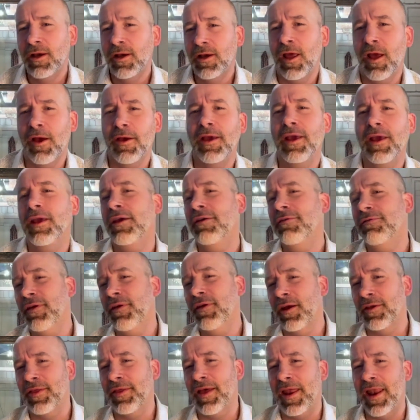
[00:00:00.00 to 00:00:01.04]
Yeah, he
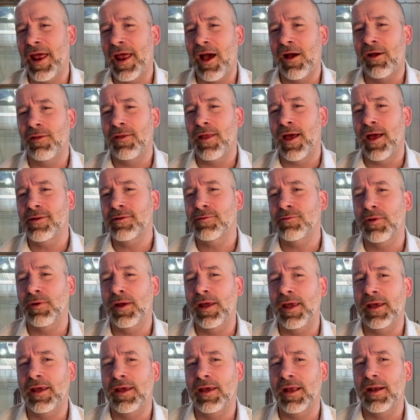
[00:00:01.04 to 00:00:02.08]
figured that out last
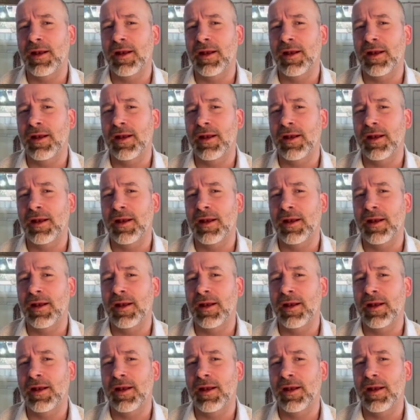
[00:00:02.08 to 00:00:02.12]
week,